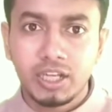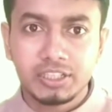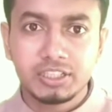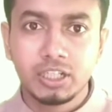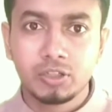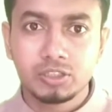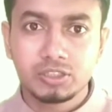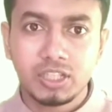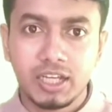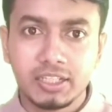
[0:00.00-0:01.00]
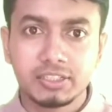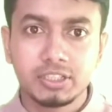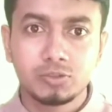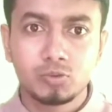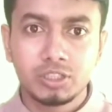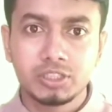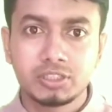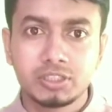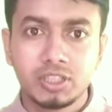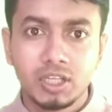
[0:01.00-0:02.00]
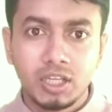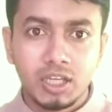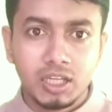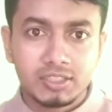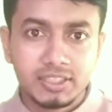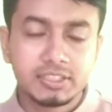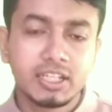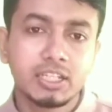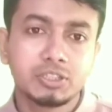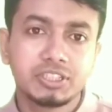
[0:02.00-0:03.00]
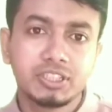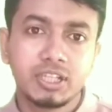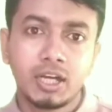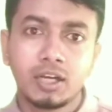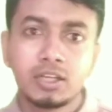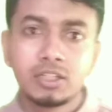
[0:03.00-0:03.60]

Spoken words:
Russia was connected with Central Asia,